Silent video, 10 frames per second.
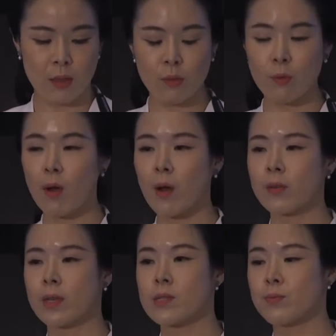
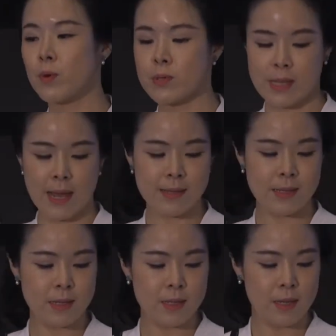Throughout this
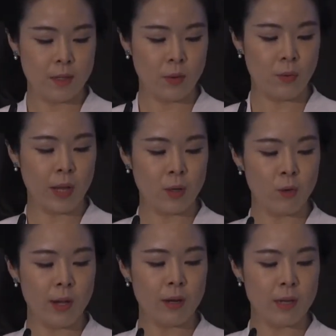process, the
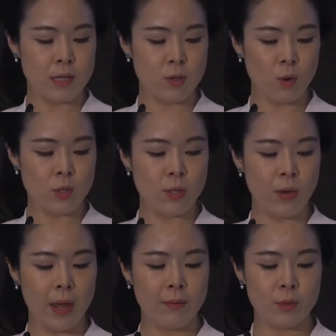regulator is also
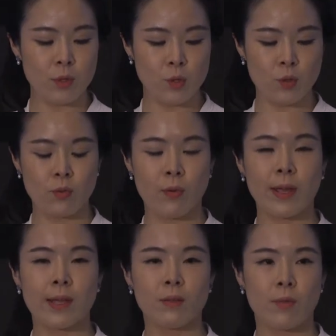able to
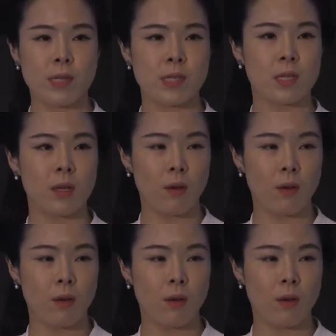track and trace